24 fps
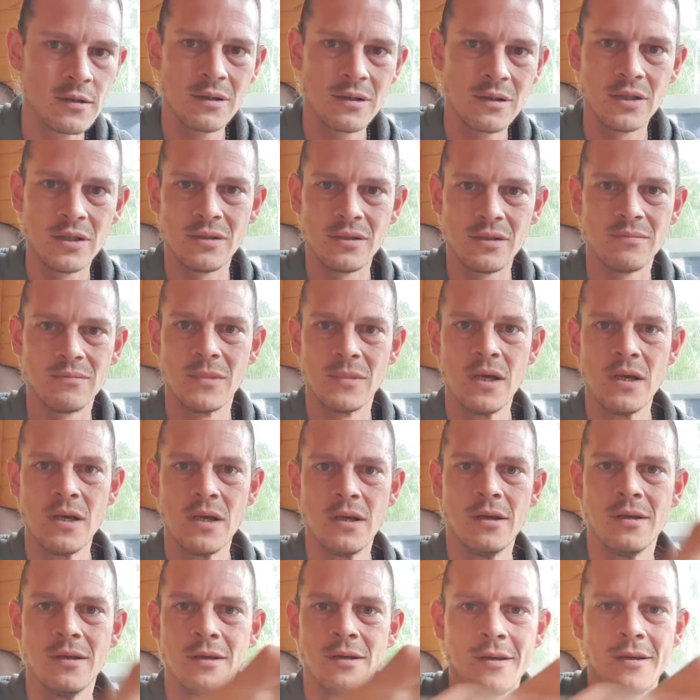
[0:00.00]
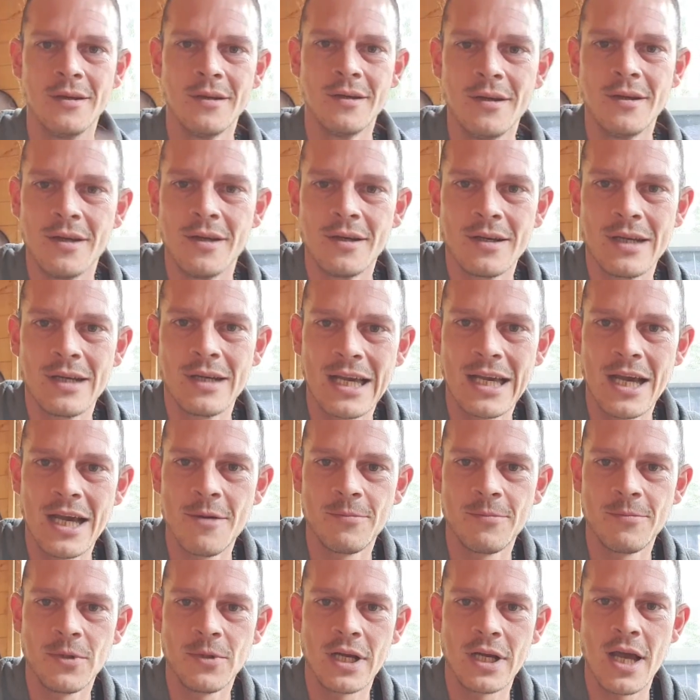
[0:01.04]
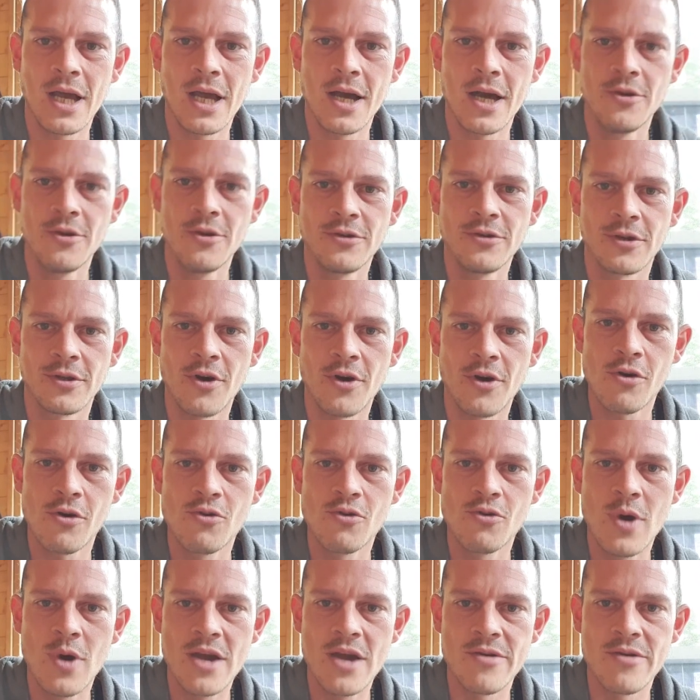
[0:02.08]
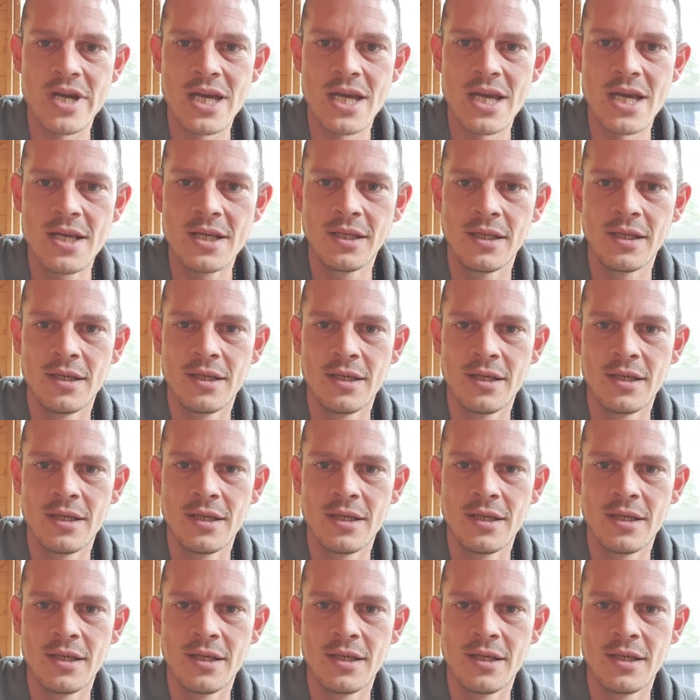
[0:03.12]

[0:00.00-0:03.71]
Cause I can't, I can't use the toggle where it is.